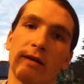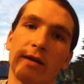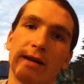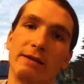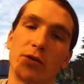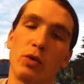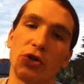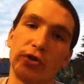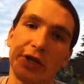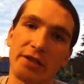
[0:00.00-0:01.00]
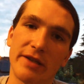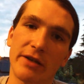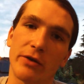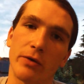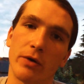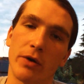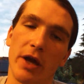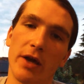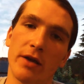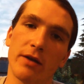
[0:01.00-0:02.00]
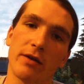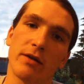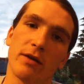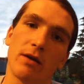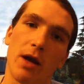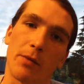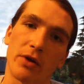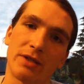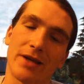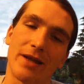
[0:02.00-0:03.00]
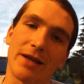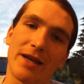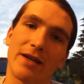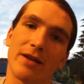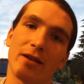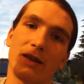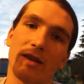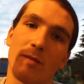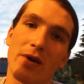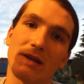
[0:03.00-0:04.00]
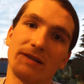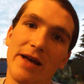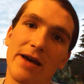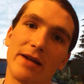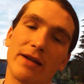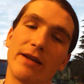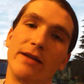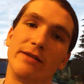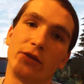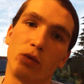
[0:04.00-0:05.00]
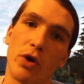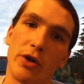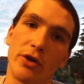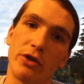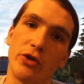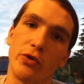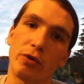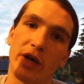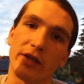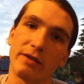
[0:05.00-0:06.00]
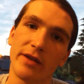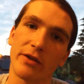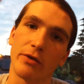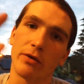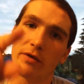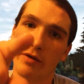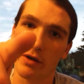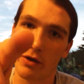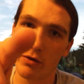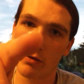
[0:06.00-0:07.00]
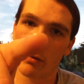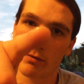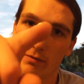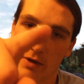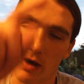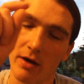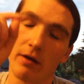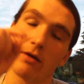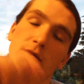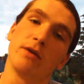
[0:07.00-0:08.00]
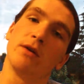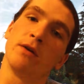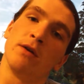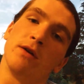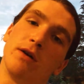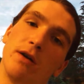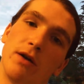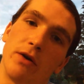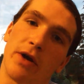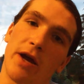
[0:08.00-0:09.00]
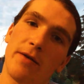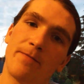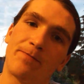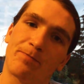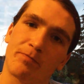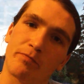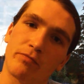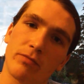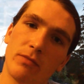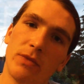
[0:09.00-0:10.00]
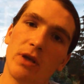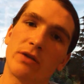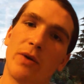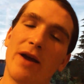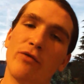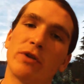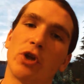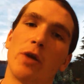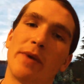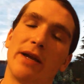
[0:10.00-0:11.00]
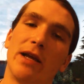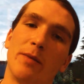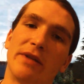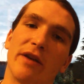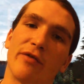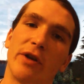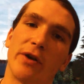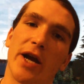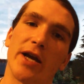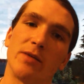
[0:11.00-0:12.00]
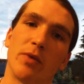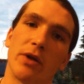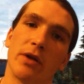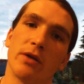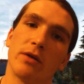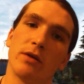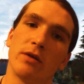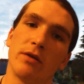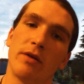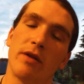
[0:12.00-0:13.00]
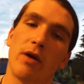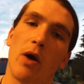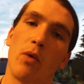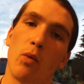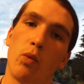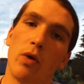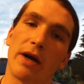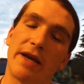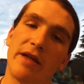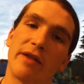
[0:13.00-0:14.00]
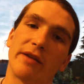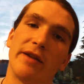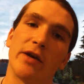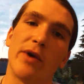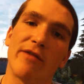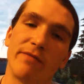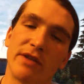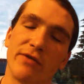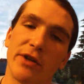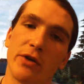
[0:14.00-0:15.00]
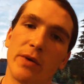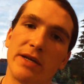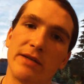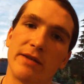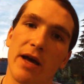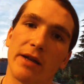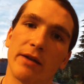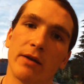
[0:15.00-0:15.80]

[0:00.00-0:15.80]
is the one you can stick to, okay? I'm going to say that again. The best diet is the one you can stick to. See you? Yeah. Okay. So everyone's going to be a little bit different here, guys, but a key thing to take away from this video is that,